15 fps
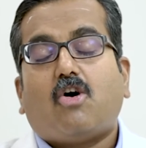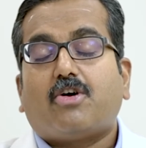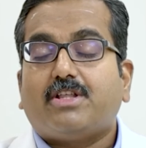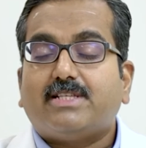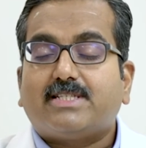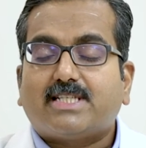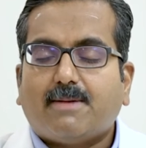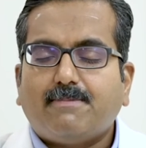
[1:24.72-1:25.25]
or
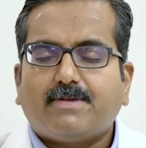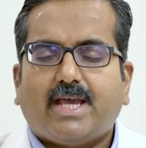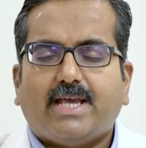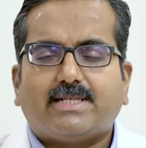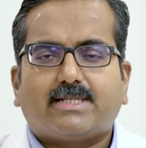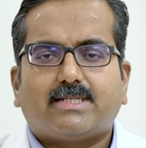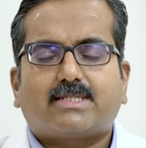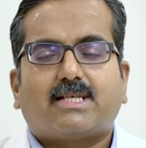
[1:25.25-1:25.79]
in some
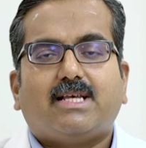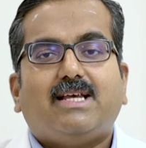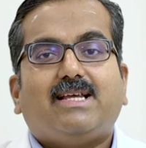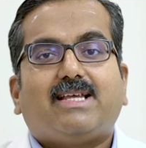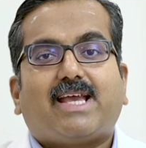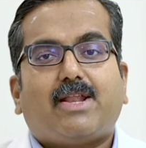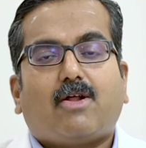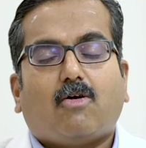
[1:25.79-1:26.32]
cases
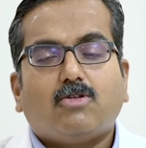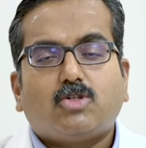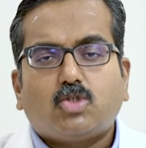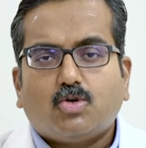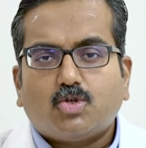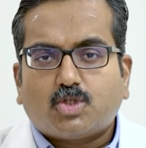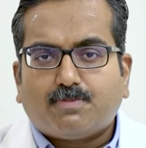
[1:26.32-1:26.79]
can also